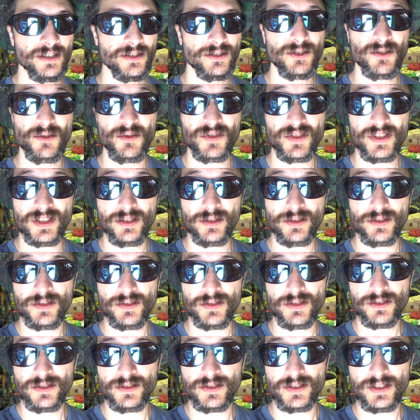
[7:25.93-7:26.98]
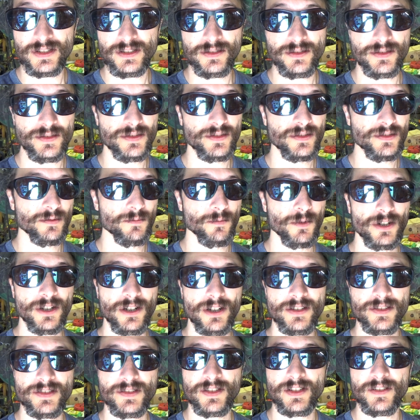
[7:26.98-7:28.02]
New skills is good skills. Work
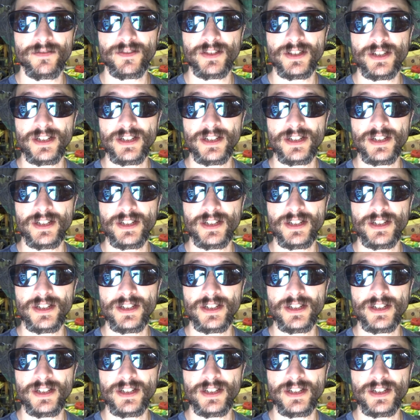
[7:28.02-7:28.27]
on stuff